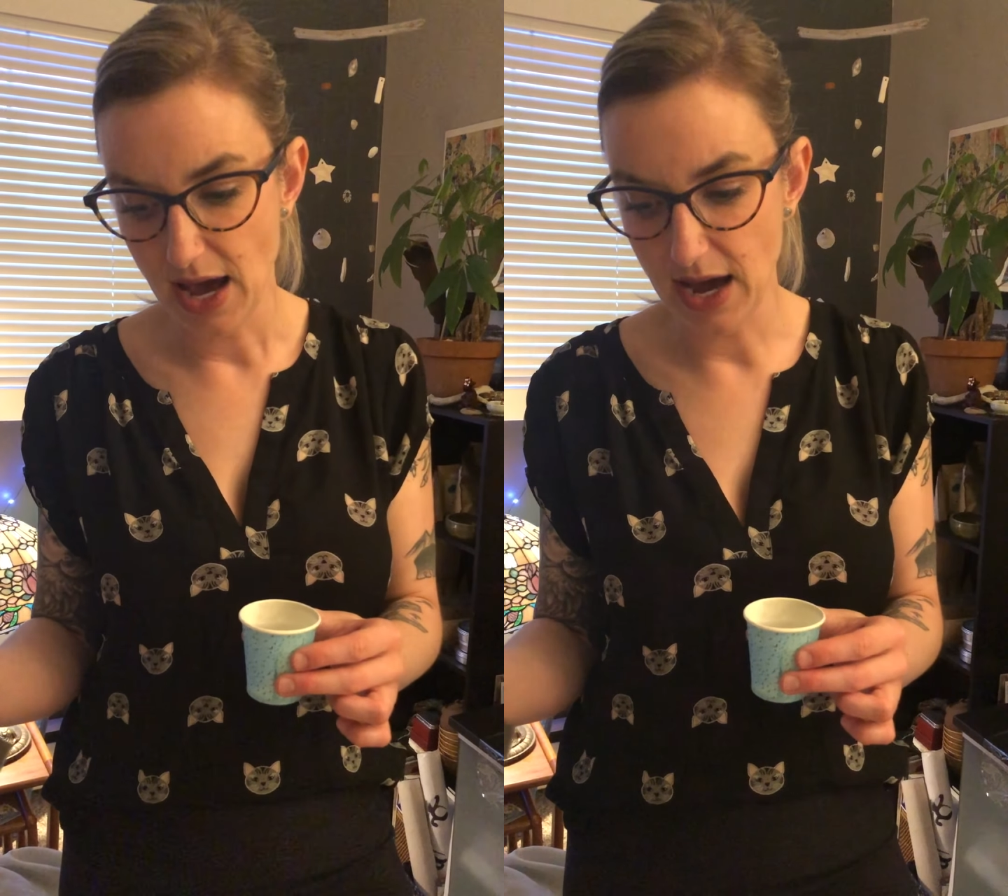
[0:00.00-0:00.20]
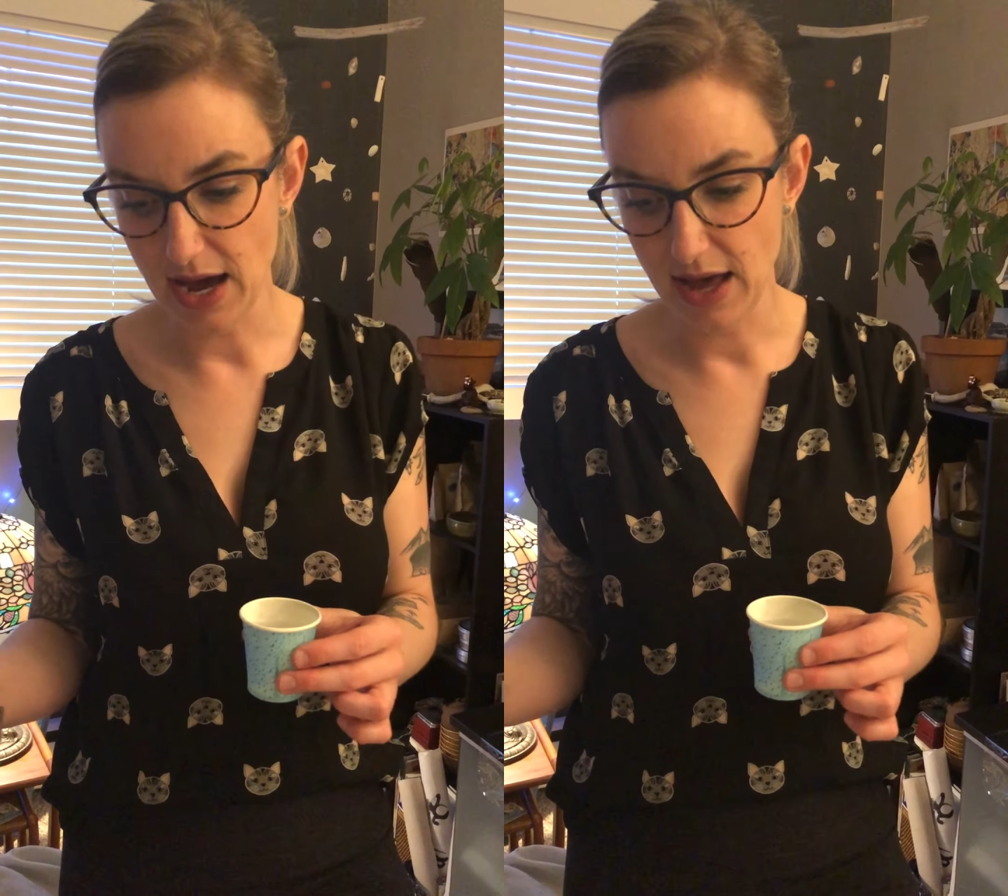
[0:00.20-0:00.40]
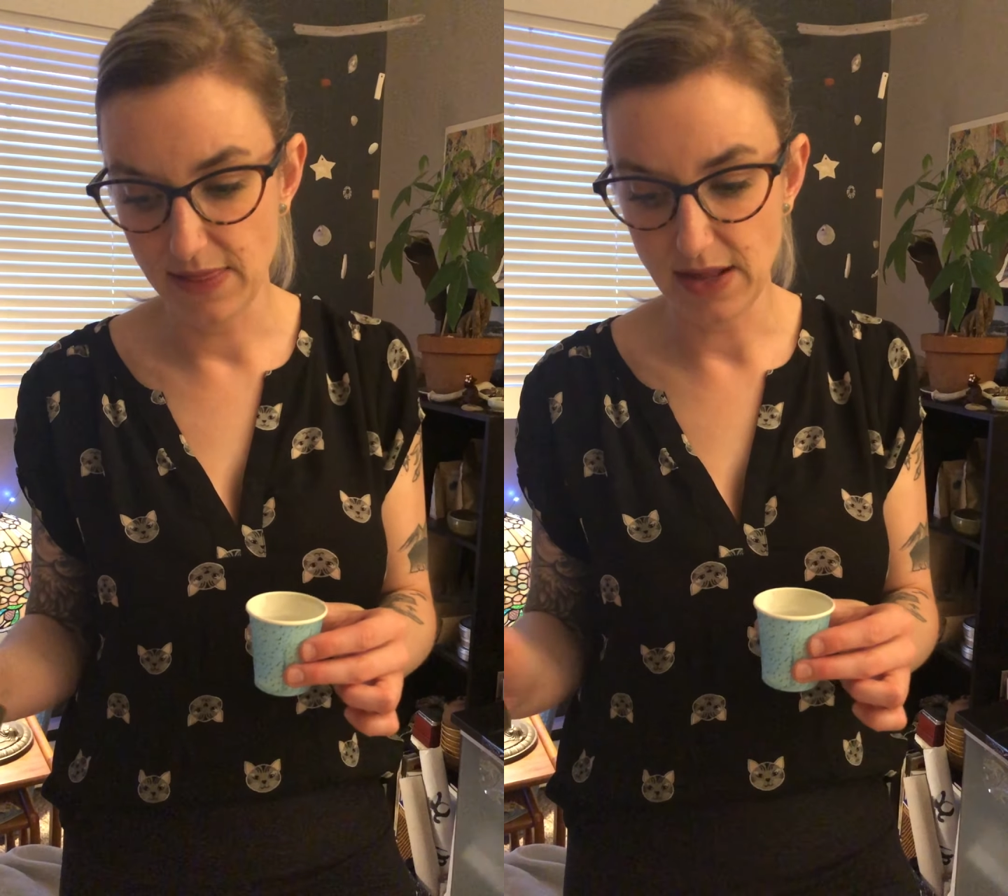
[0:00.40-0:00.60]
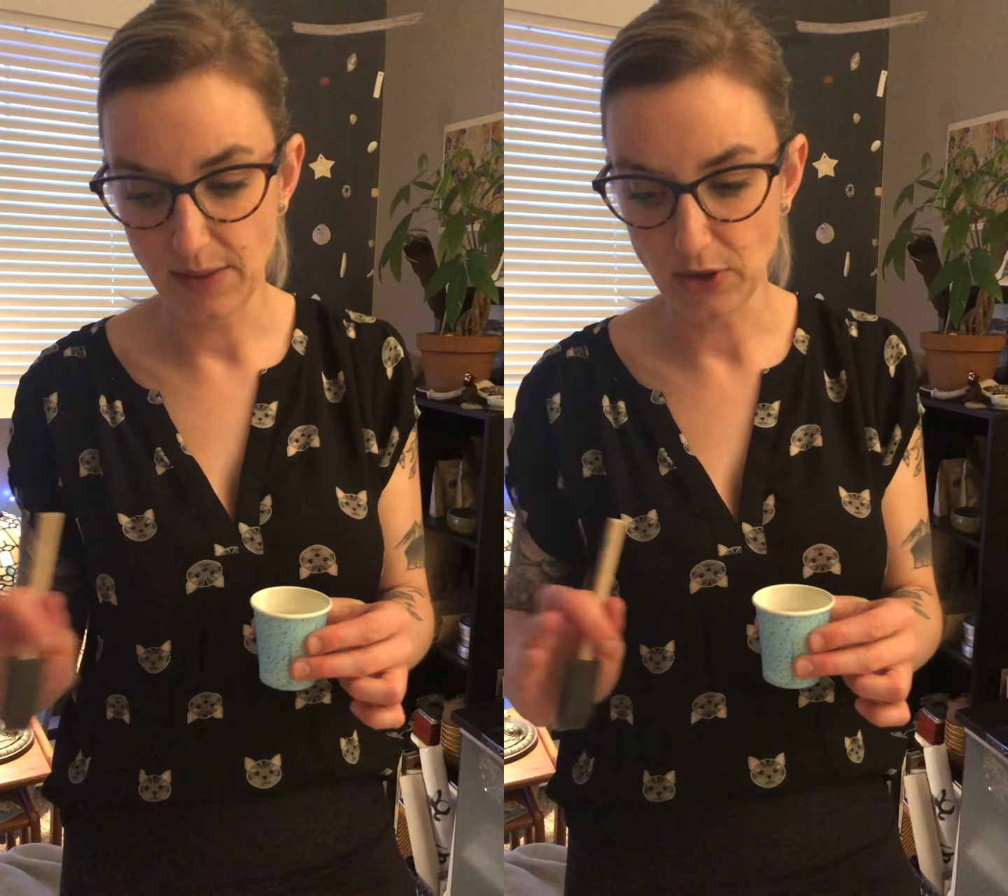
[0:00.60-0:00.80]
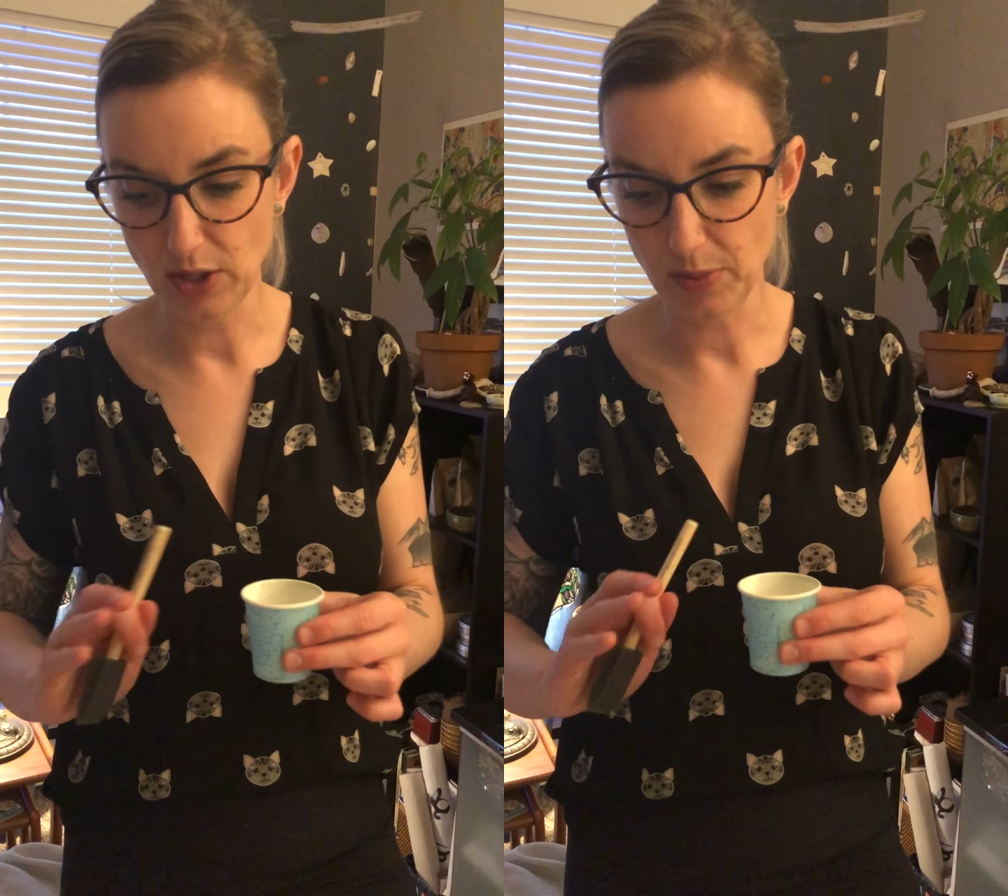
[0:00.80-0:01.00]
And then
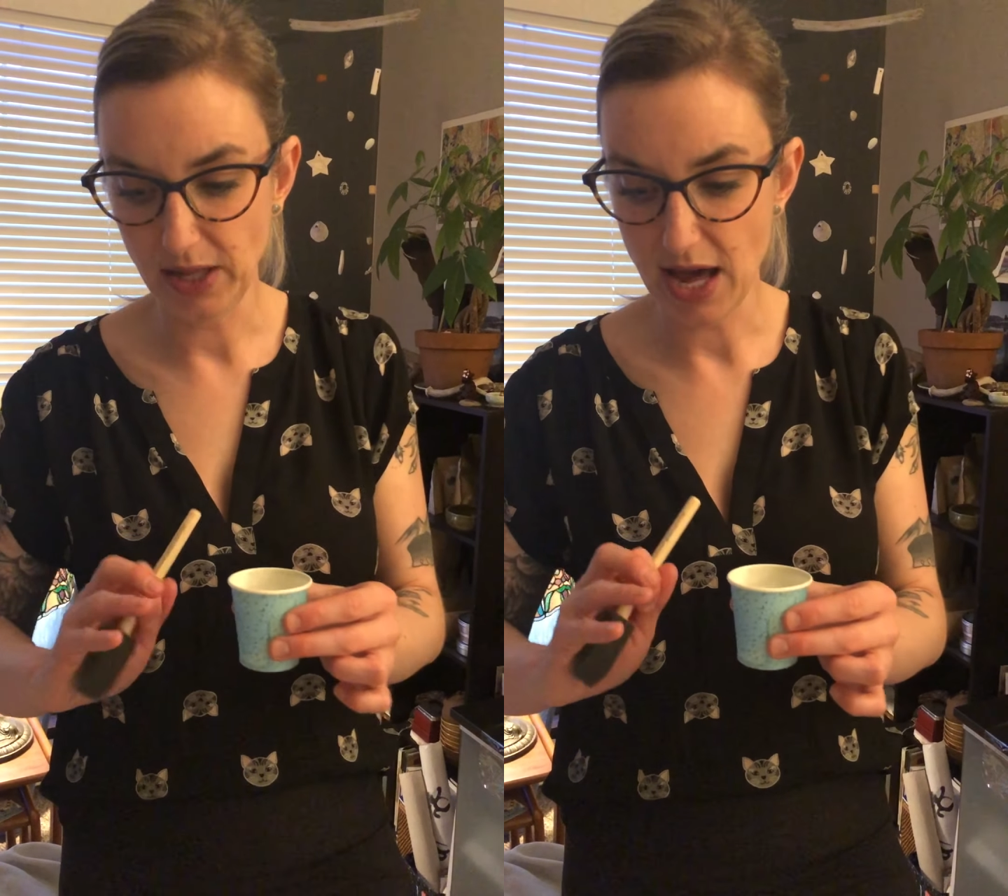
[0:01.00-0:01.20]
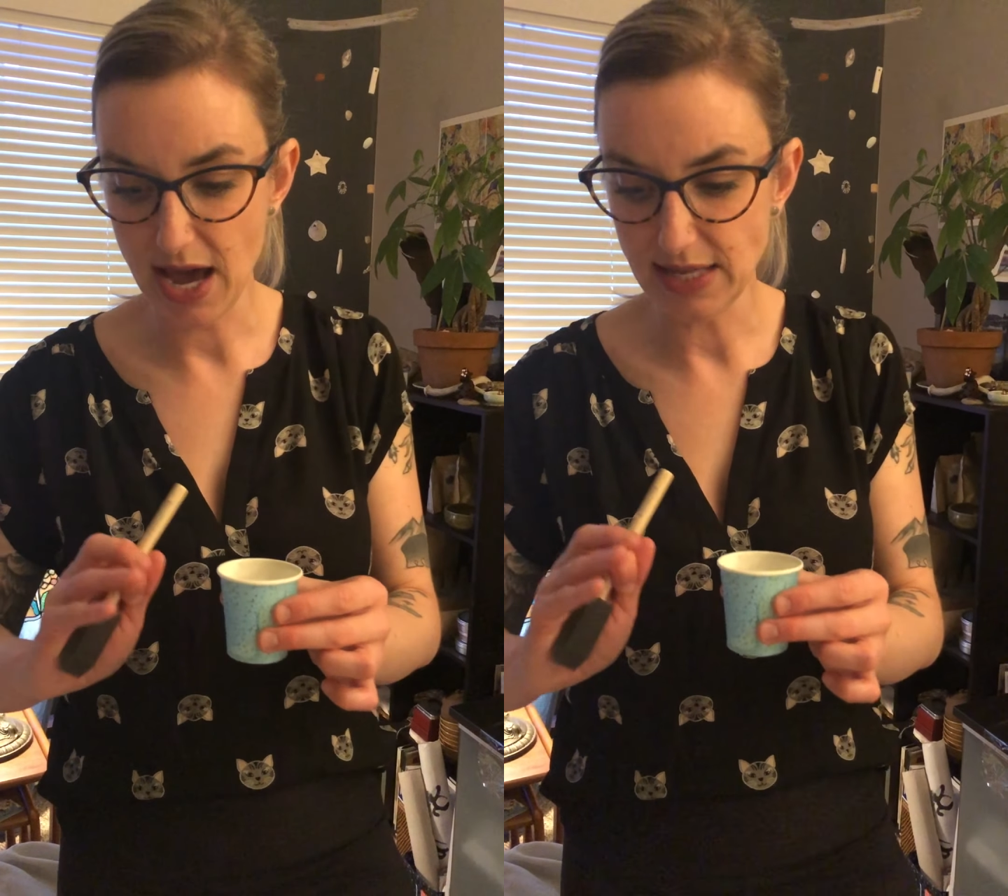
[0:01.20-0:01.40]
I'm going to apply